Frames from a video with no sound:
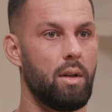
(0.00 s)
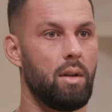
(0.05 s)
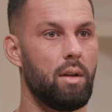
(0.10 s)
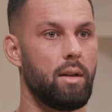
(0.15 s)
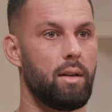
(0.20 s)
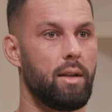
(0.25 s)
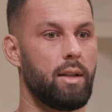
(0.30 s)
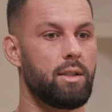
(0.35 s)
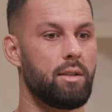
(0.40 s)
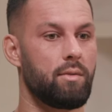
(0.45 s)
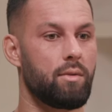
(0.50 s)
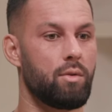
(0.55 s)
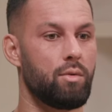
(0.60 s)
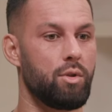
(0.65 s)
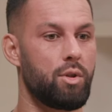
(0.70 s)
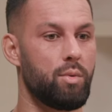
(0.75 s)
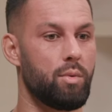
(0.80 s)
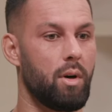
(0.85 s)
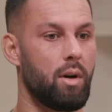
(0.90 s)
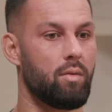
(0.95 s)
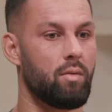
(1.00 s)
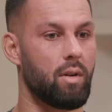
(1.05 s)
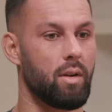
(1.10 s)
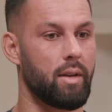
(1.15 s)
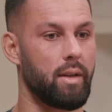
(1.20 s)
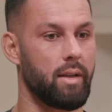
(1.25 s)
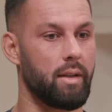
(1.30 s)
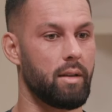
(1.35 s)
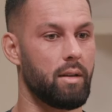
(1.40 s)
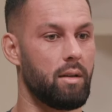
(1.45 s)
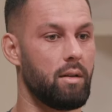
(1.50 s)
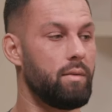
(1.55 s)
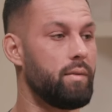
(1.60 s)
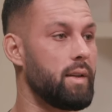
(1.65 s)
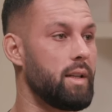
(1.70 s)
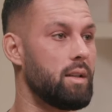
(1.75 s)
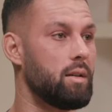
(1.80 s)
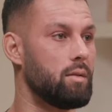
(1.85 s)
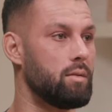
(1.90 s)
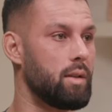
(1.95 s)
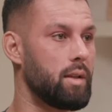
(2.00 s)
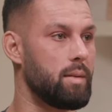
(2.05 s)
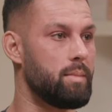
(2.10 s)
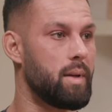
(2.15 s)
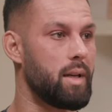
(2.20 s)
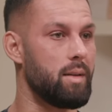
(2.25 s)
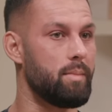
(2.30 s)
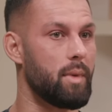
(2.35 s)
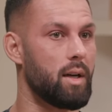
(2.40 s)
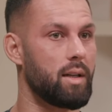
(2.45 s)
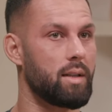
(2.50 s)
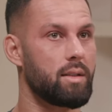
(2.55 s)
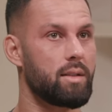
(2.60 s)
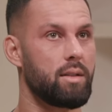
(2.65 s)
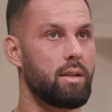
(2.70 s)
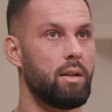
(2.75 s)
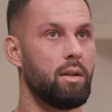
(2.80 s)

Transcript: Unless, of course, you are running feed-only PMax,